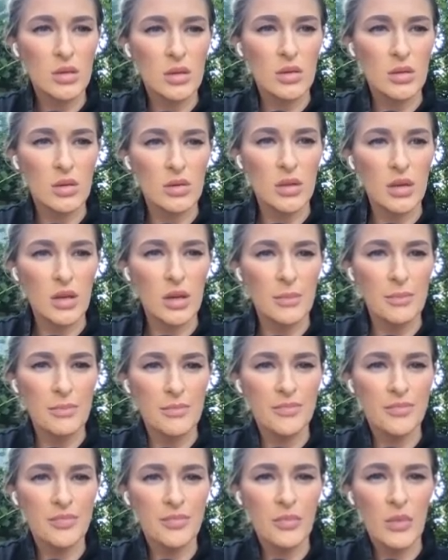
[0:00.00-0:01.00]
Hold on.
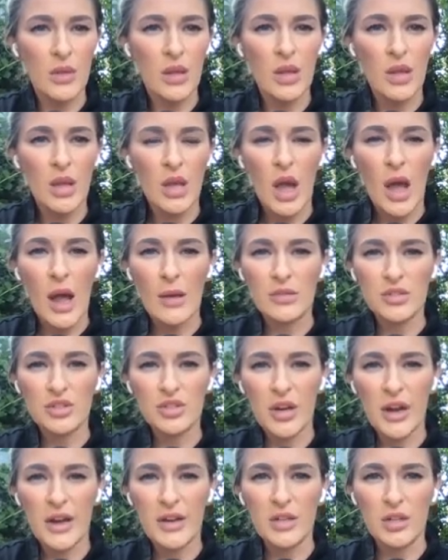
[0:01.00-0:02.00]
I was
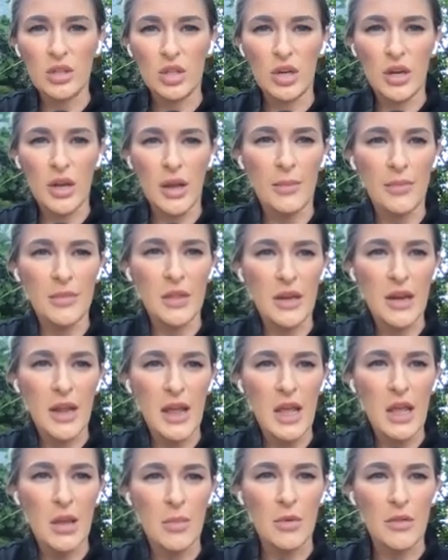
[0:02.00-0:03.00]
trying to look up the
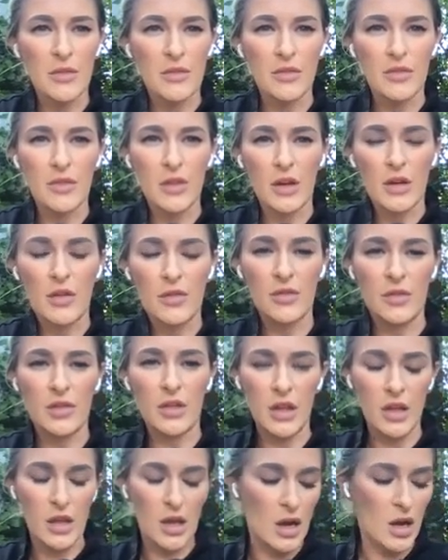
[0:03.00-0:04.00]
name of, of
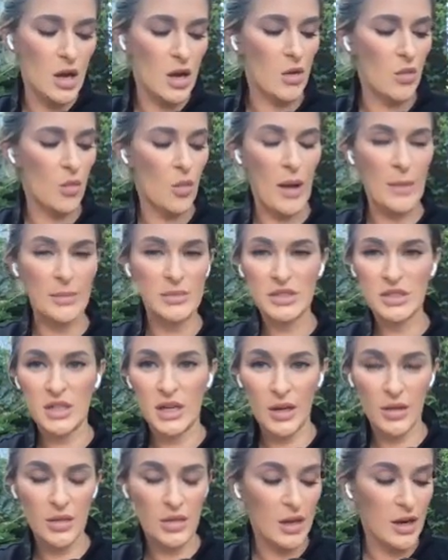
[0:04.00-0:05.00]
the uh,
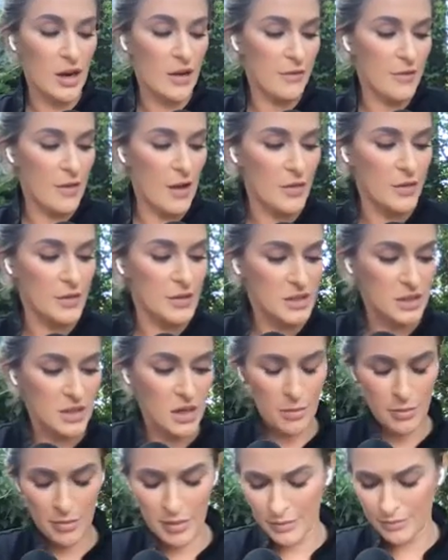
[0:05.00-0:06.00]
website that I found this
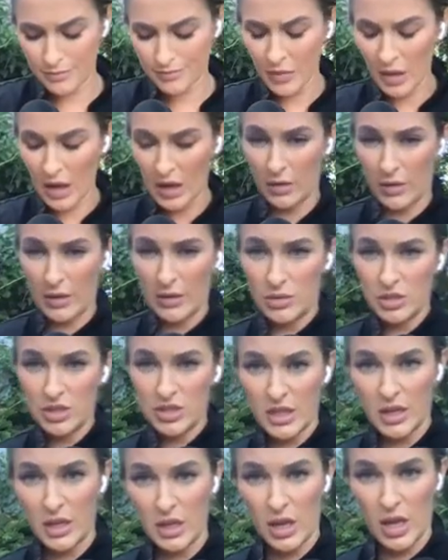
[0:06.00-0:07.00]
on, but anyway, I'm
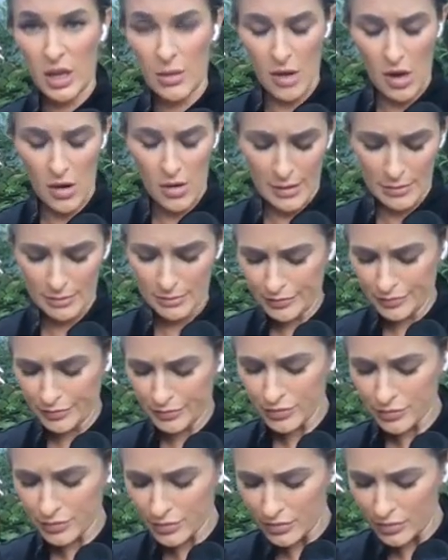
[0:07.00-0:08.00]
just gonna keep going.
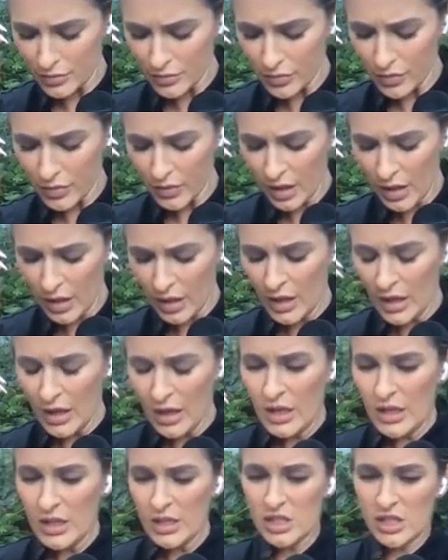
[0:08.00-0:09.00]

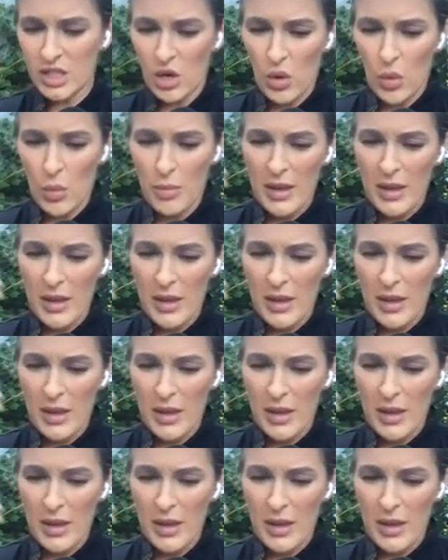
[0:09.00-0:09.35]
So